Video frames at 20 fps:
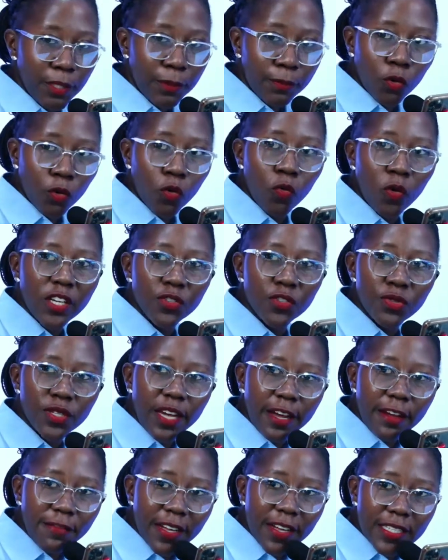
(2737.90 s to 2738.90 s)
people who want to
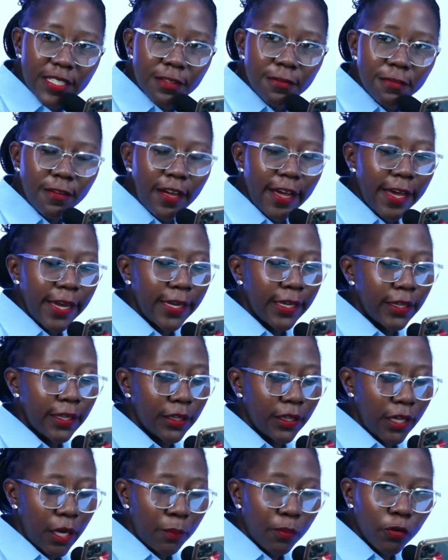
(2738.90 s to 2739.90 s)
diversify
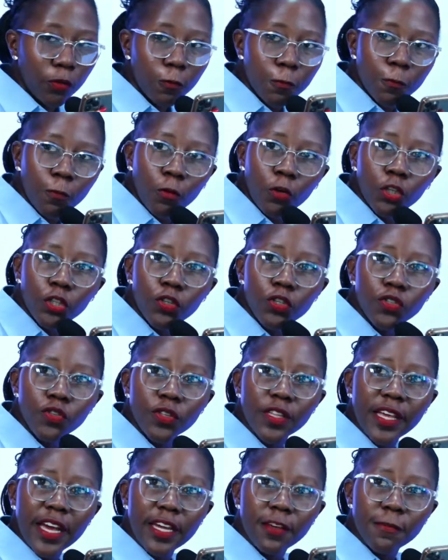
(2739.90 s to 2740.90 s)
their portfolios
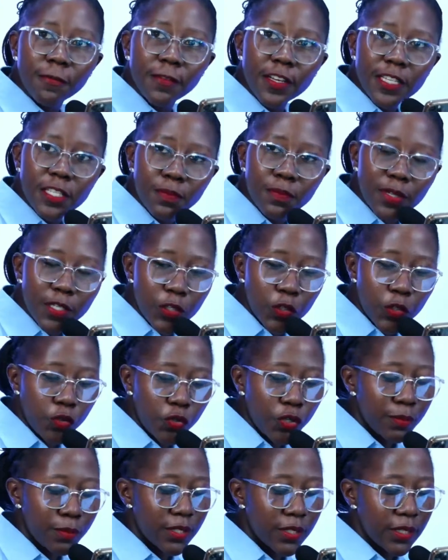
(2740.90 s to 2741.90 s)
or their investment
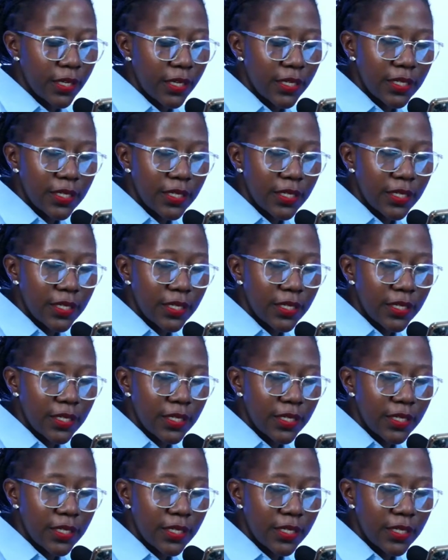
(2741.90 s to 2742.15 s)
streams.